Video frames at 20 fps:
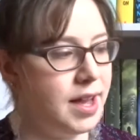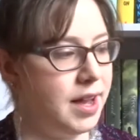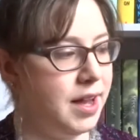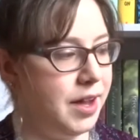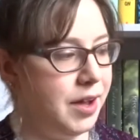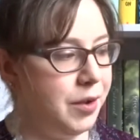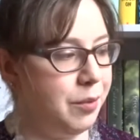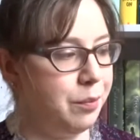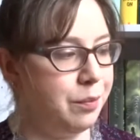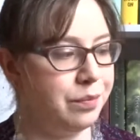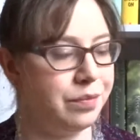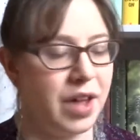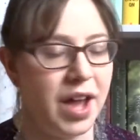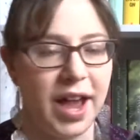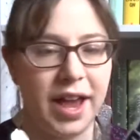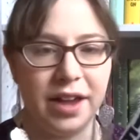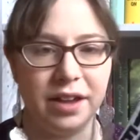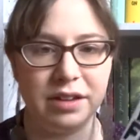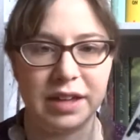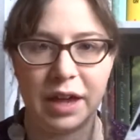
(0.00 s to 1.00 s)
Um,
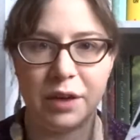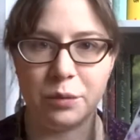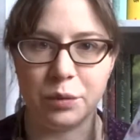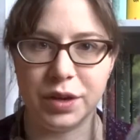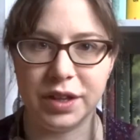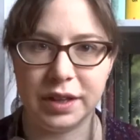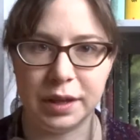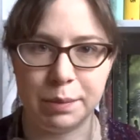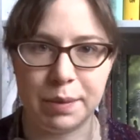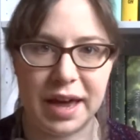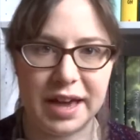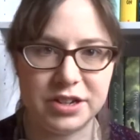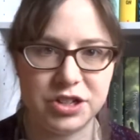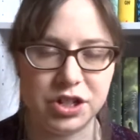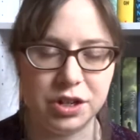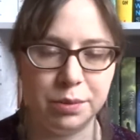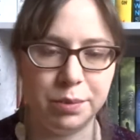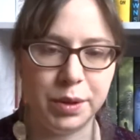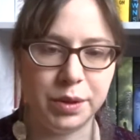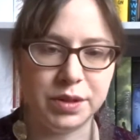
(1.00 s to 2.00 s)
I get really
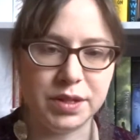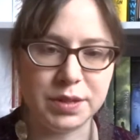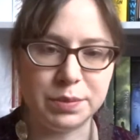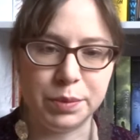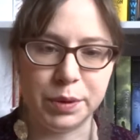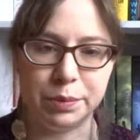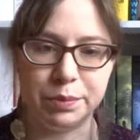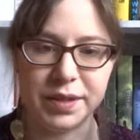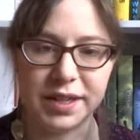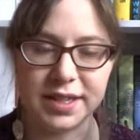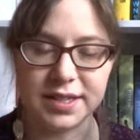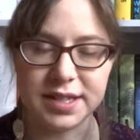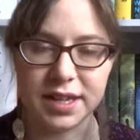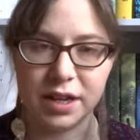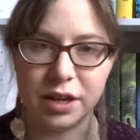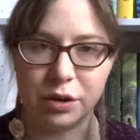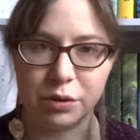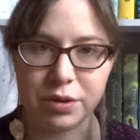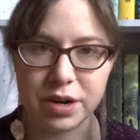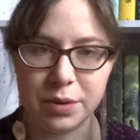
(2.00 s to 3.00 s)
passionate about this book because I
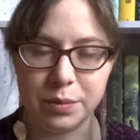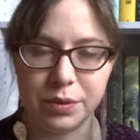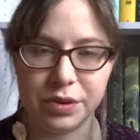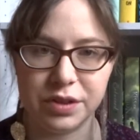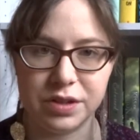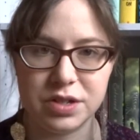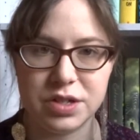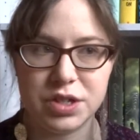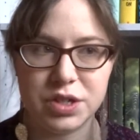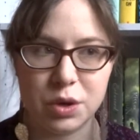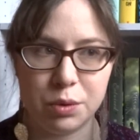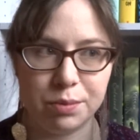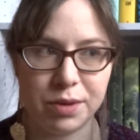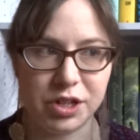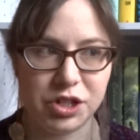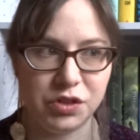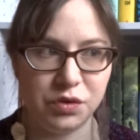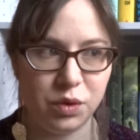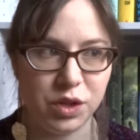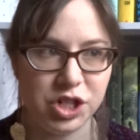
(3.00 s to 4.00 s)
agree with so
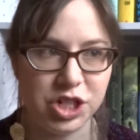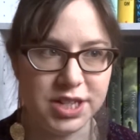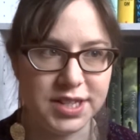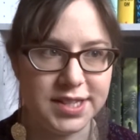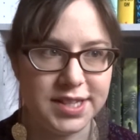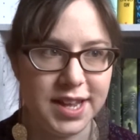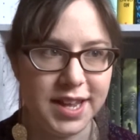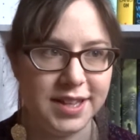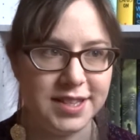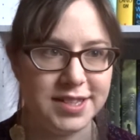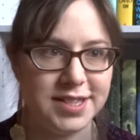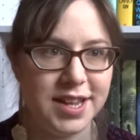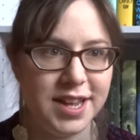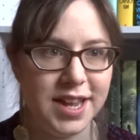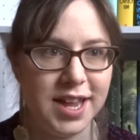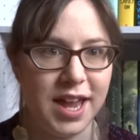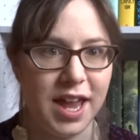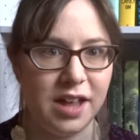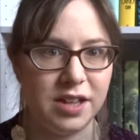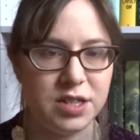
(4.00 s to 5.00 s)
much of what she says,
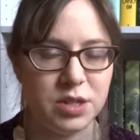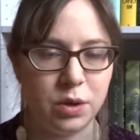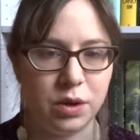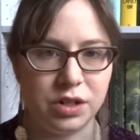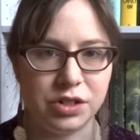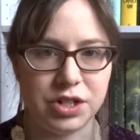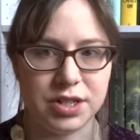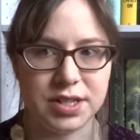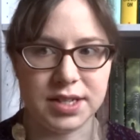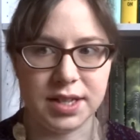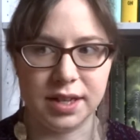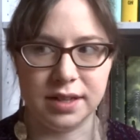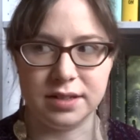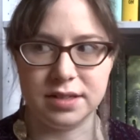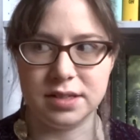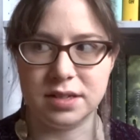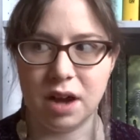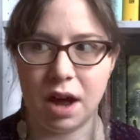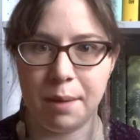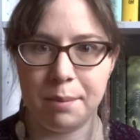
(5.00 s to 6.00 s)
and so I'll just like
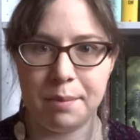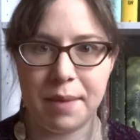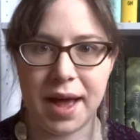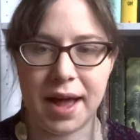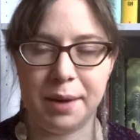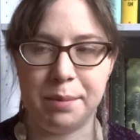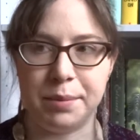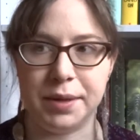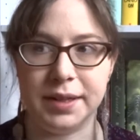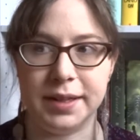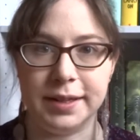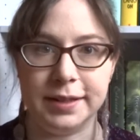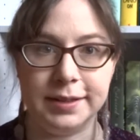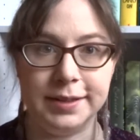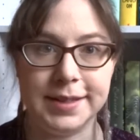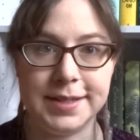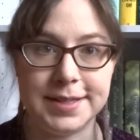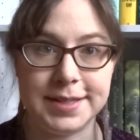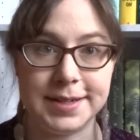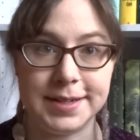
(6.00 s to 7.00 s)
stop Matt and be like,
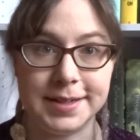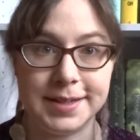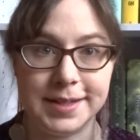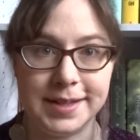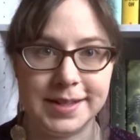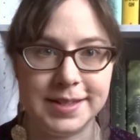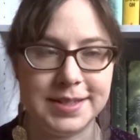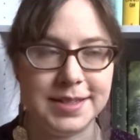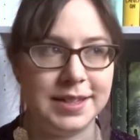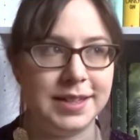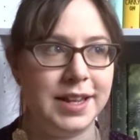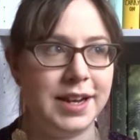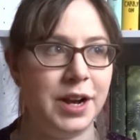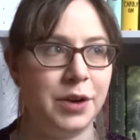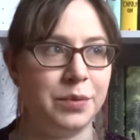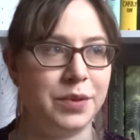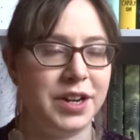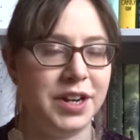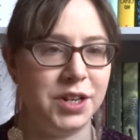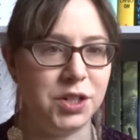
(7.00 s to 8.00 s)
listen to this, and then I
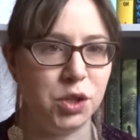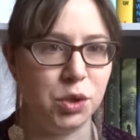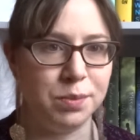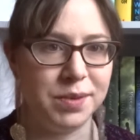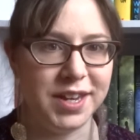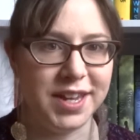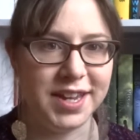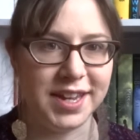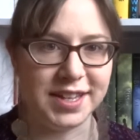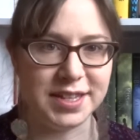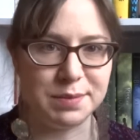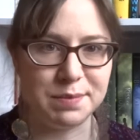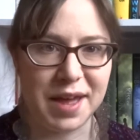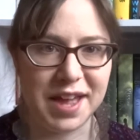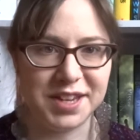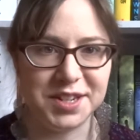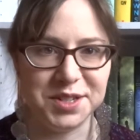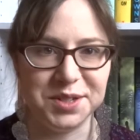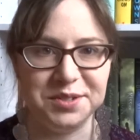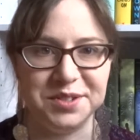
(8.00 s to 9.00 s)
read it to him and he gets
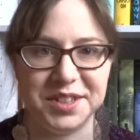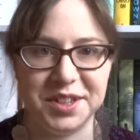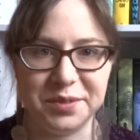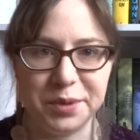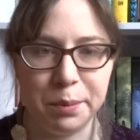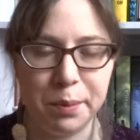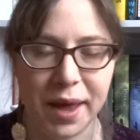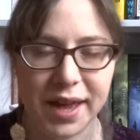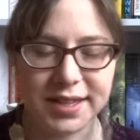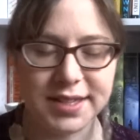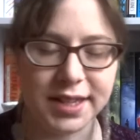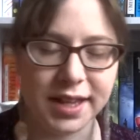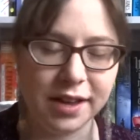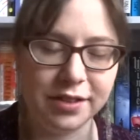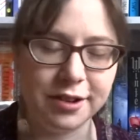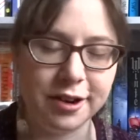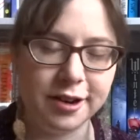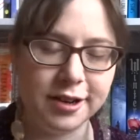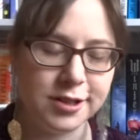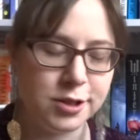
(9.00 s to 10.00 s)
mad too, and then we're mad
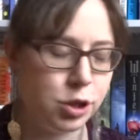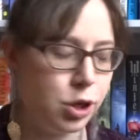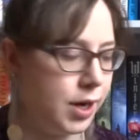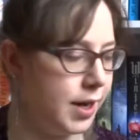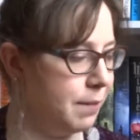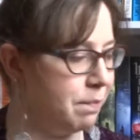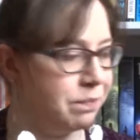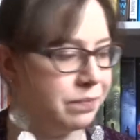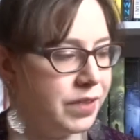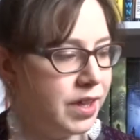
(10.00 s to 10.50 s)
together, and it's great.